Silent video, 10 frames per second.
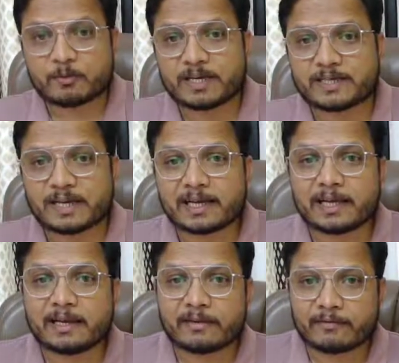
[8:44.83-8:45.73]

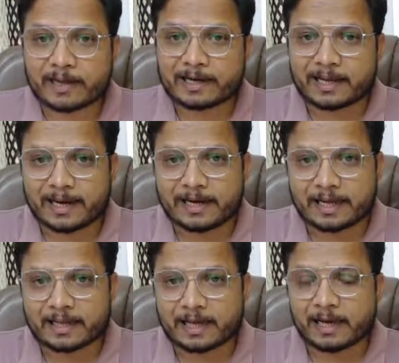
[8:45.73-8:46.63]
Basically, reflector
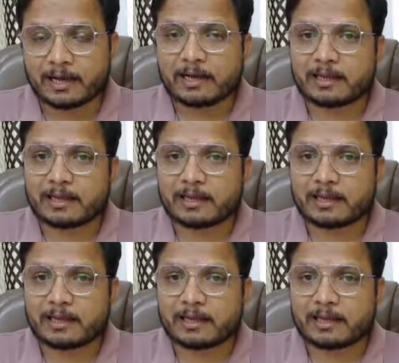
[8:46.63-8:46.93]
antenna,